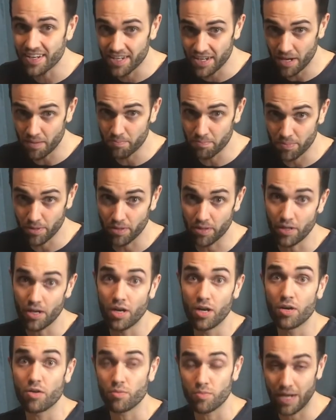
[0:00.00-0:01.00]
number
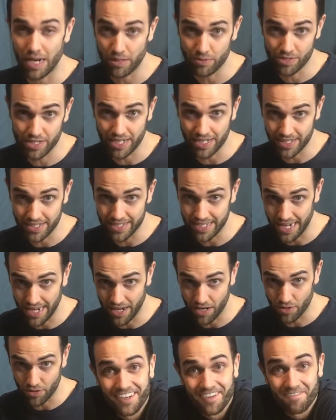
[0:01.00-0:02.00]
rounding
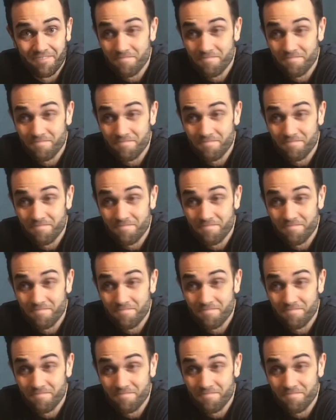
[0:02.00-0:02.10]
down.